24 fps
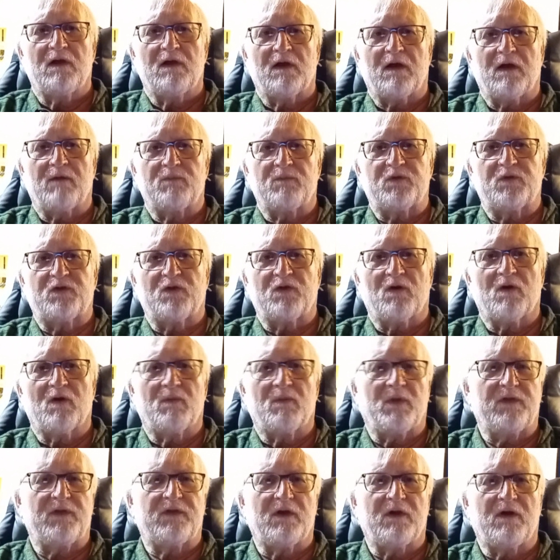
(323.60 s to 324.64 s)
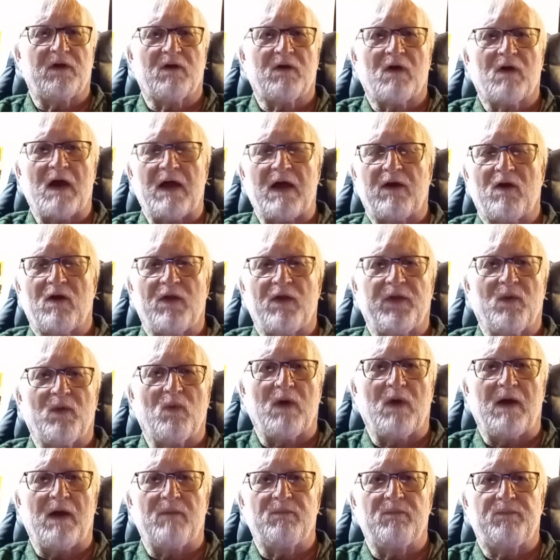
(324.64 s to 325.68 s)
I'm sure, but they're out on the
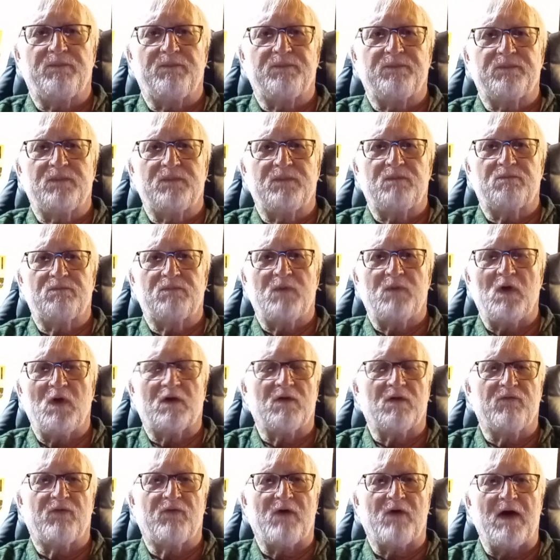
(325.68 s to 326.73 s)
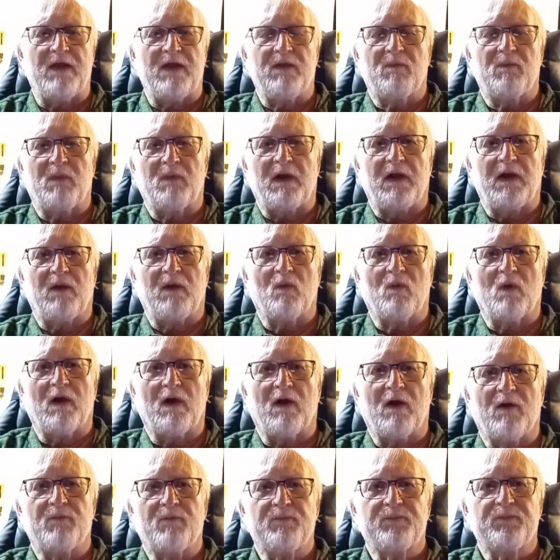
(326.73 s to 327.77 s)
web. You can find them
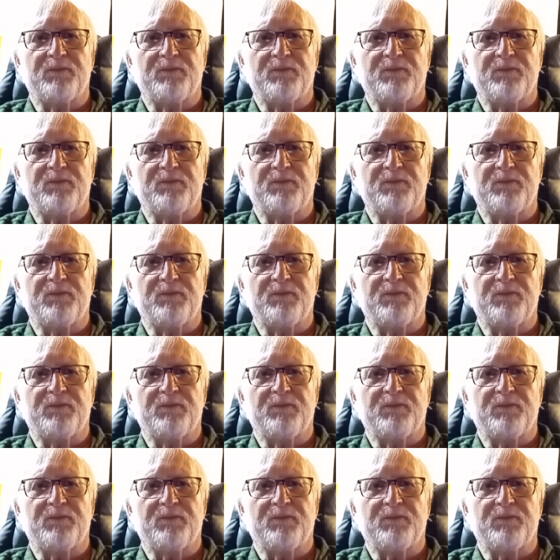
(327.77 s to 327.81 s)
anywhere.